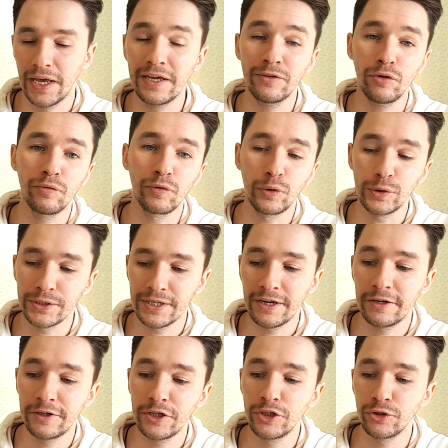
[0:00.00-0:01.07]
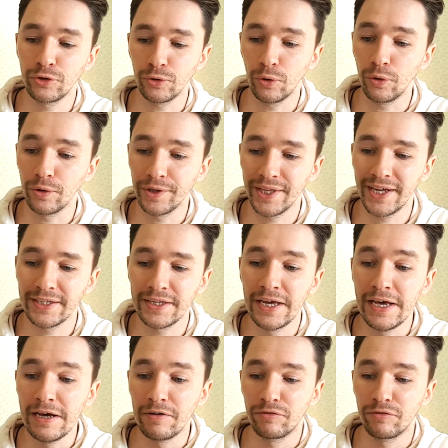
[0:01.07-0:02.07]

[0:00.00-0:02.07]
And of course, in addition to all that,